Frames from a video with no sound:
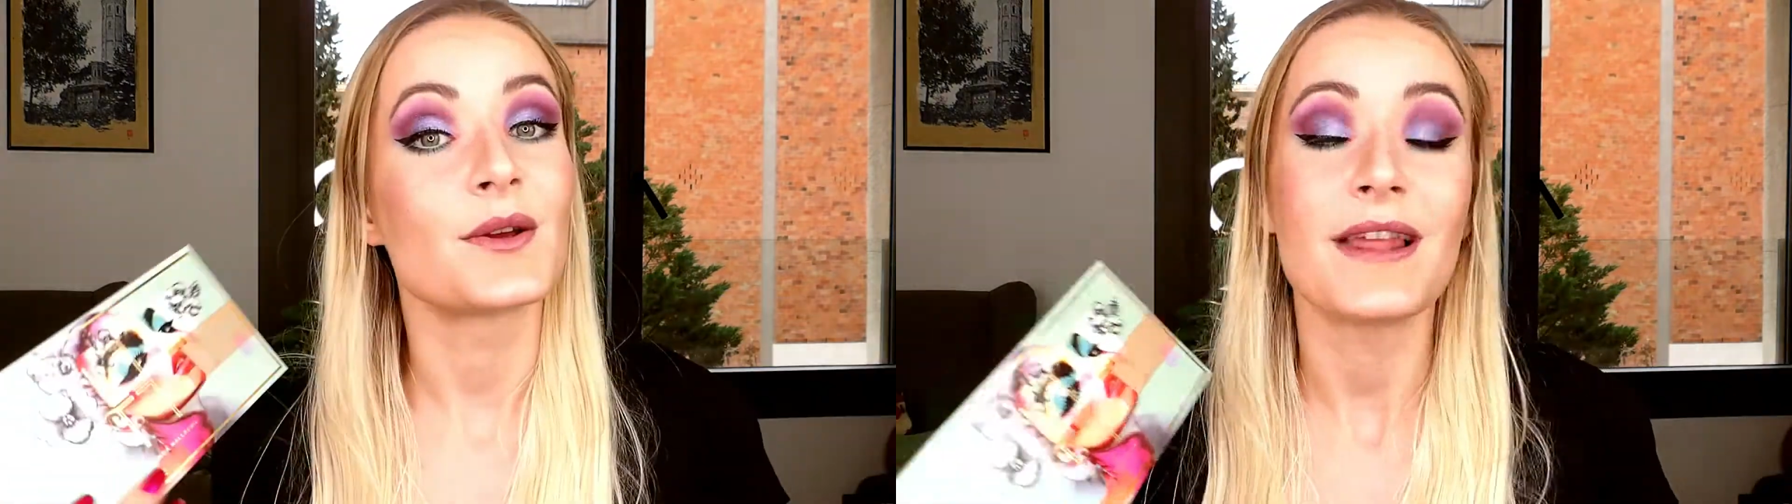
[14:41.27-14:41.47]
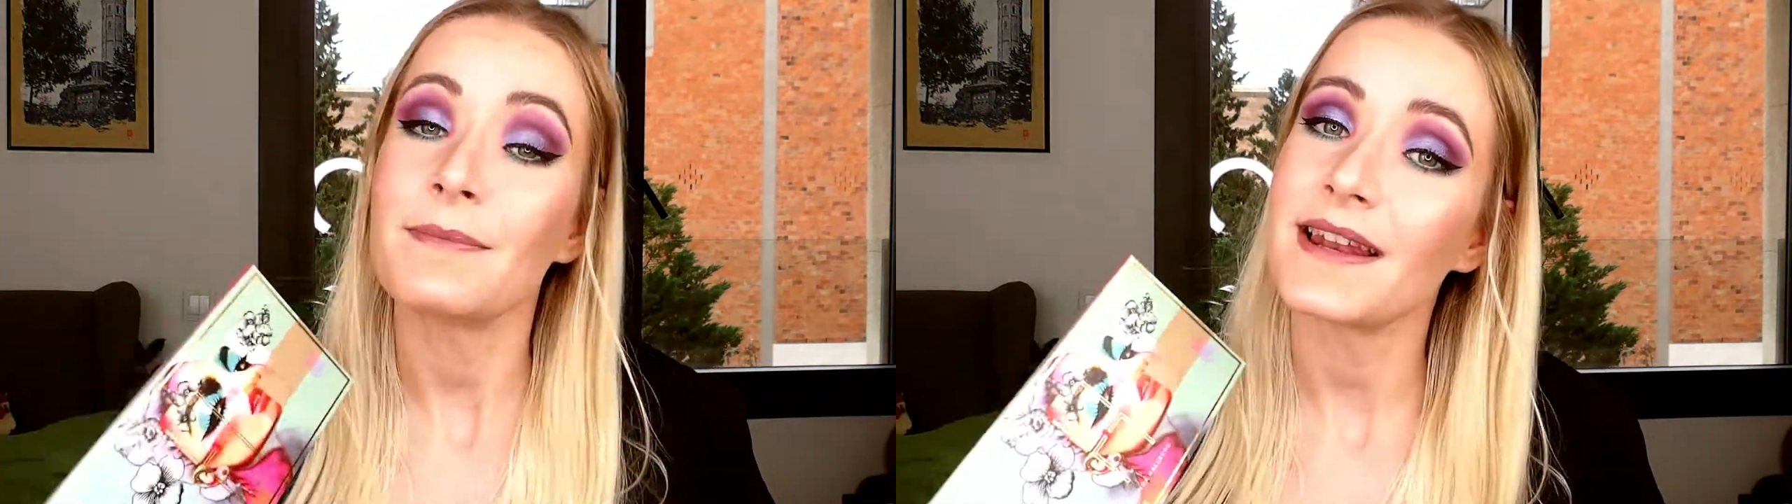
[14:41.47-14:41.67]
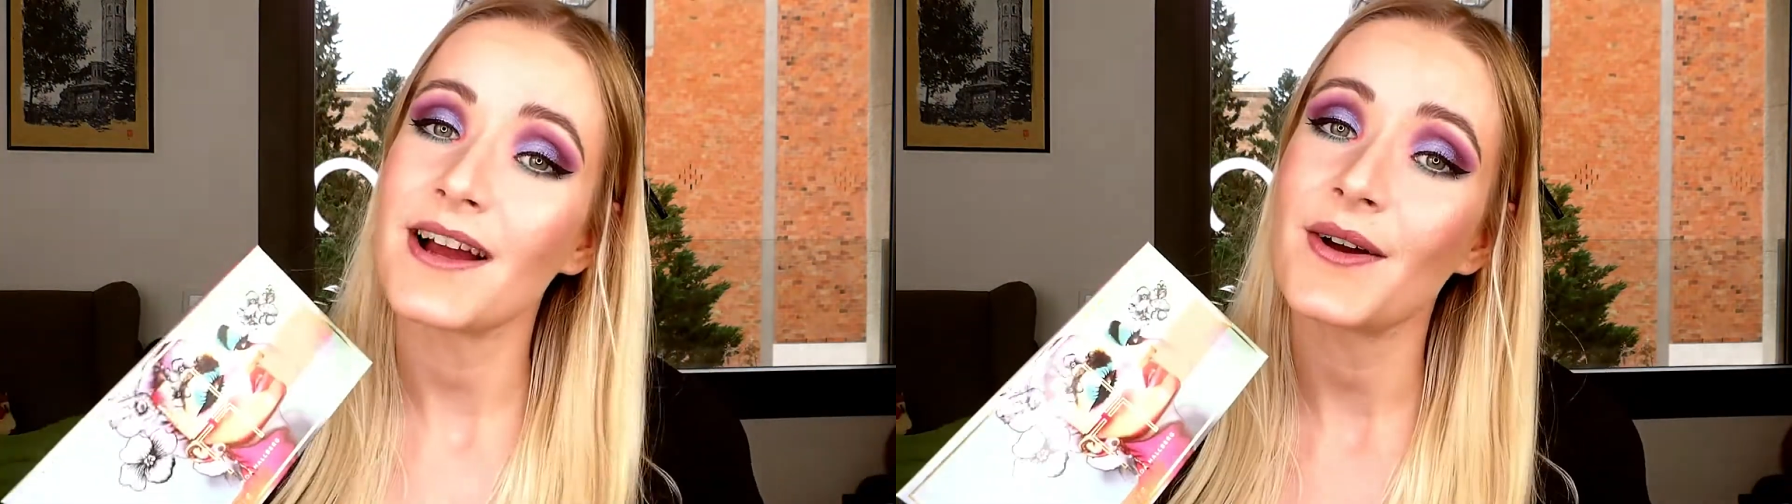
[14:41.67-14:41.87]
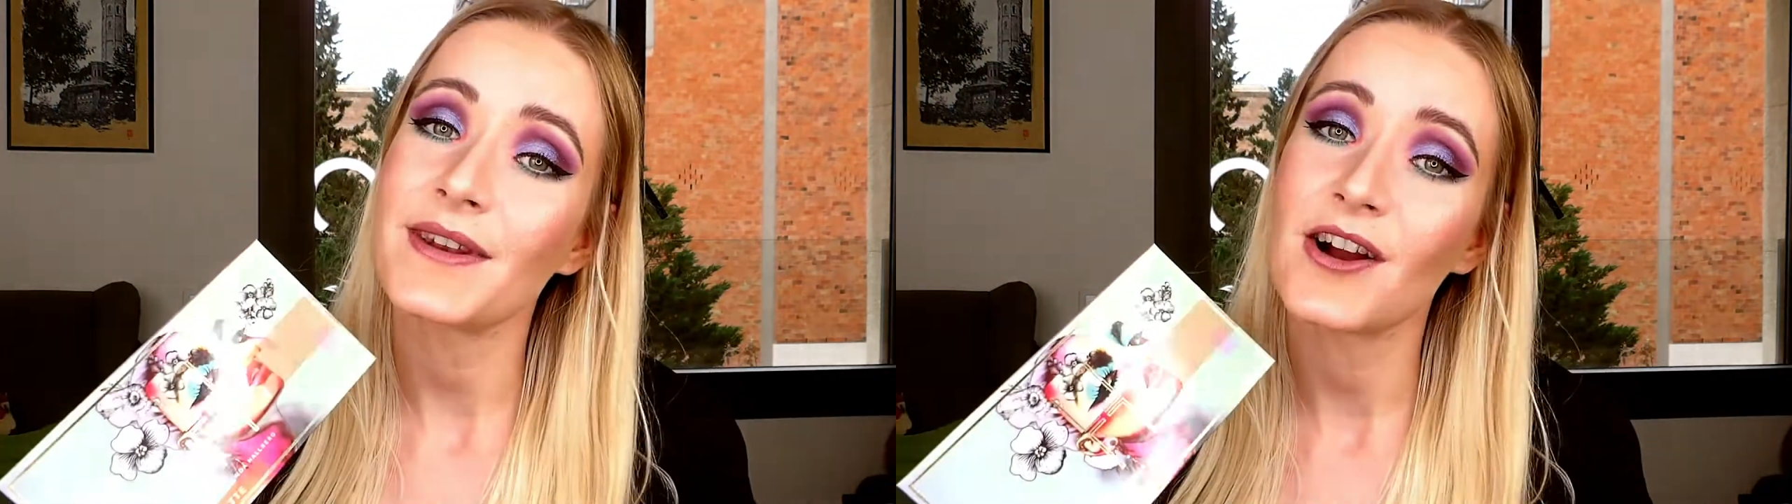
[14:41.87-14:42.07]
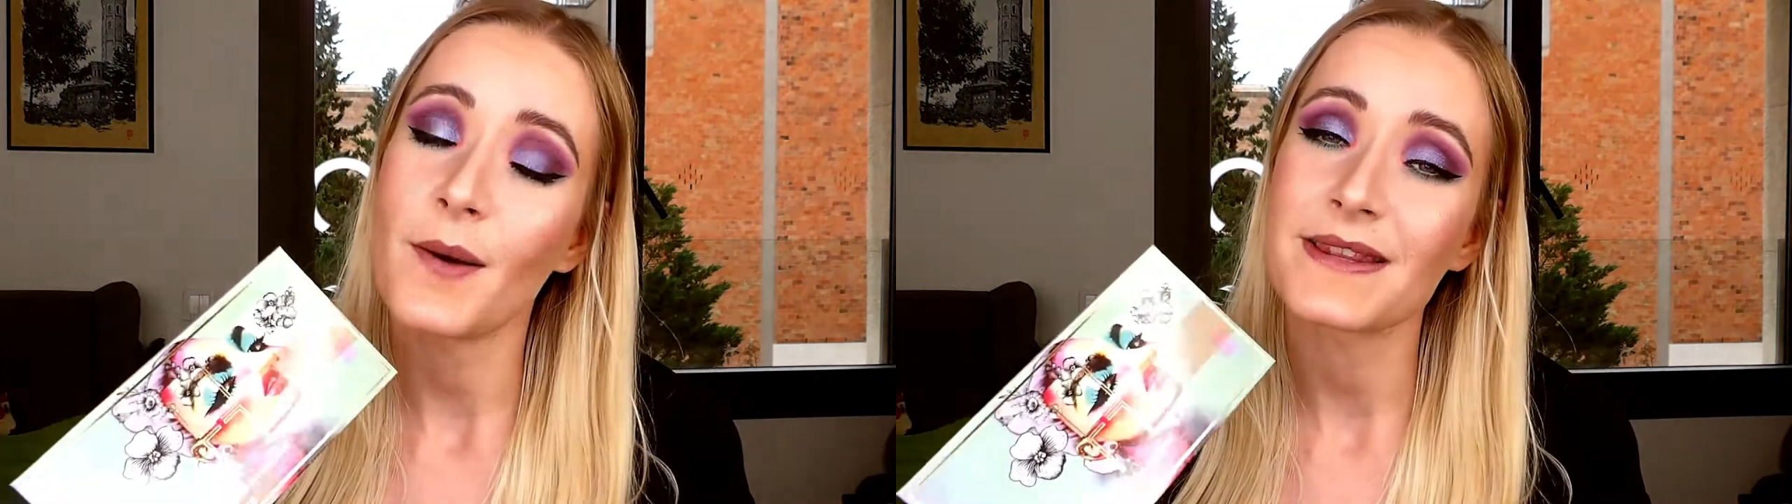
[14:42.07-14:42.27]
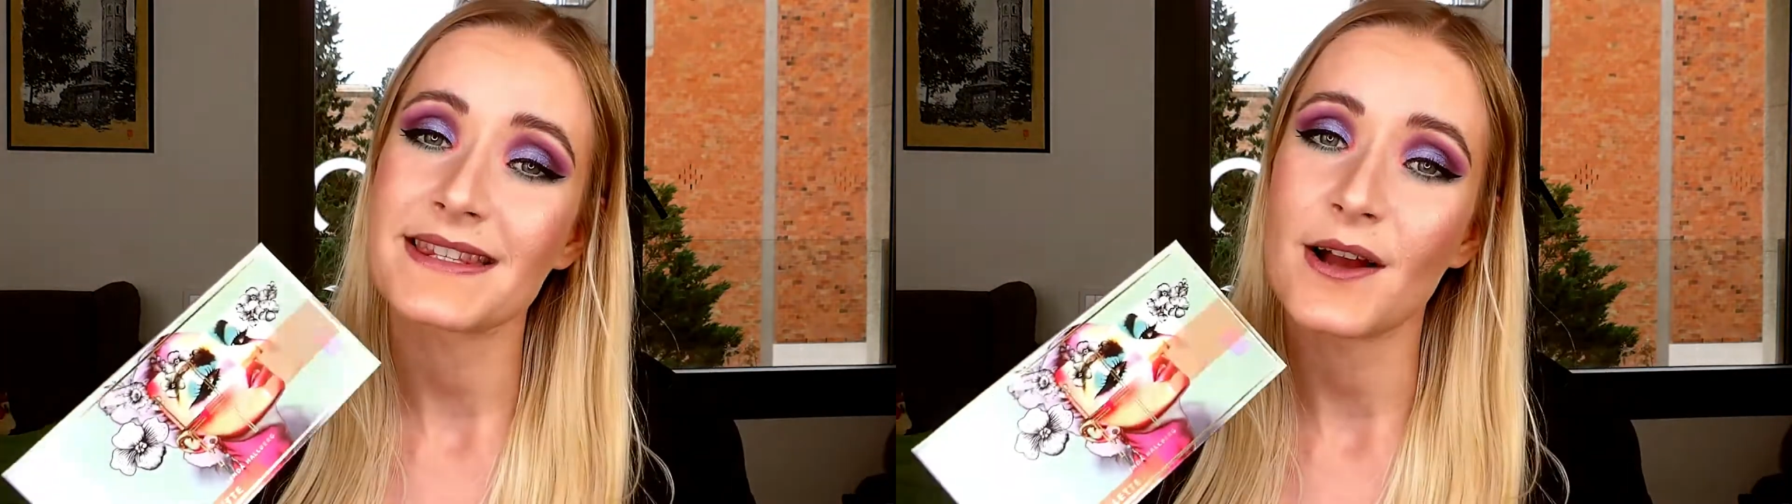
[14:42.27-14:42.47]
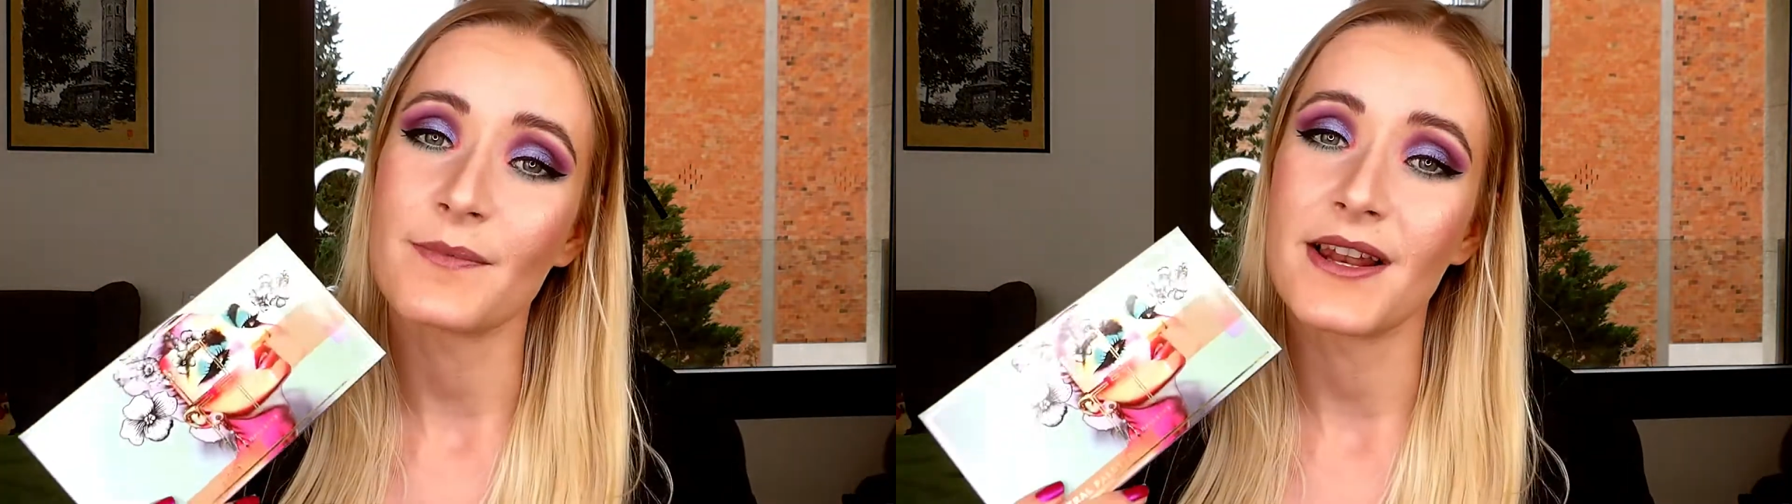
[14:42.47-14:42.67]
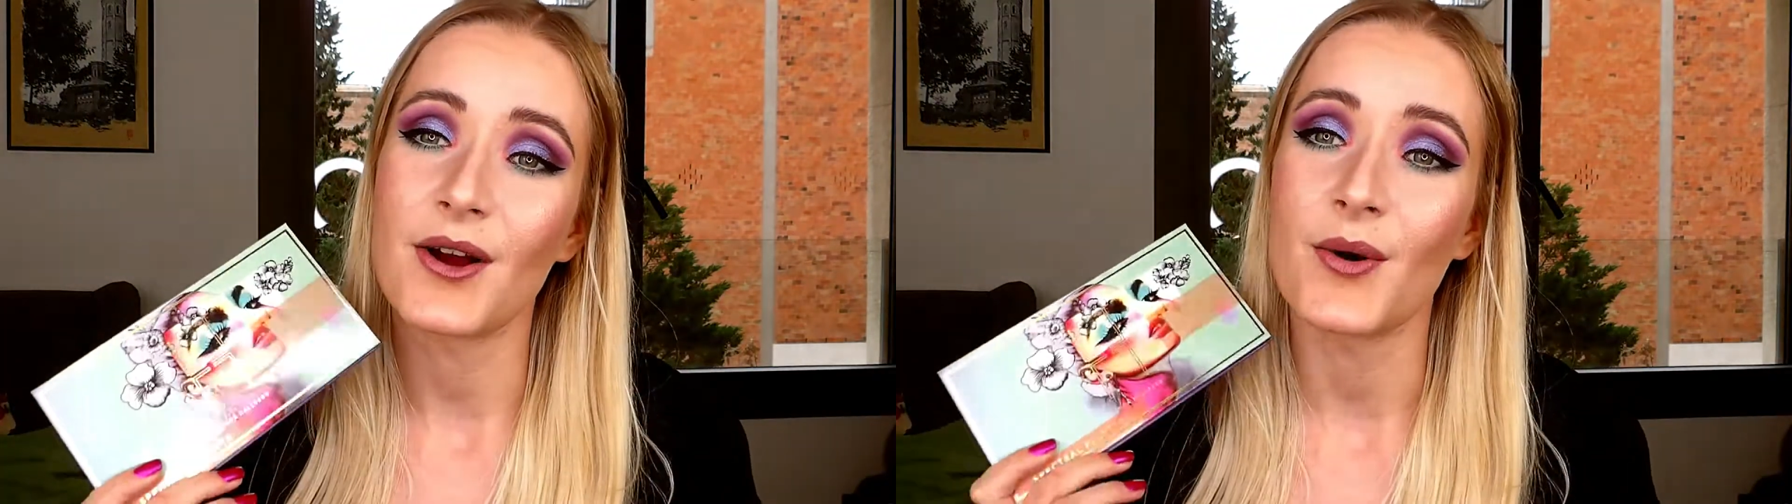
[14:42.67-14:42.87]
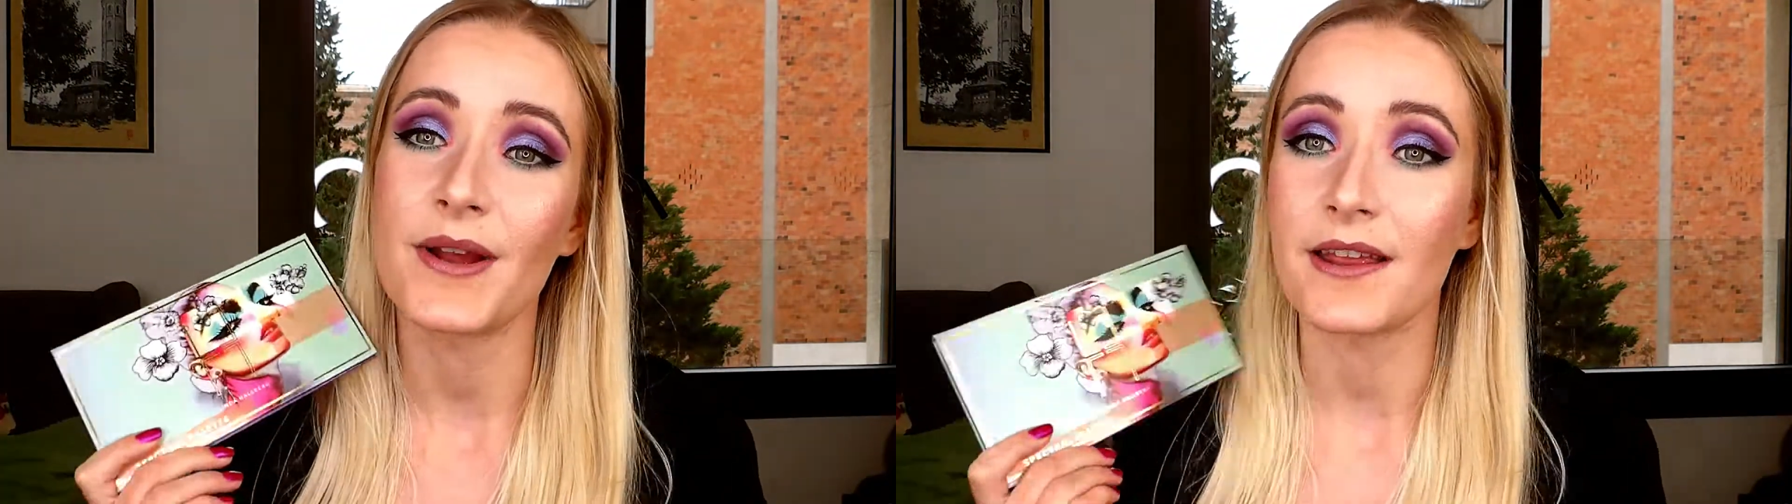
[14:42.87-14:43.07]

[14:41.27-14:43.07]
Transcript: let me know in the comments down below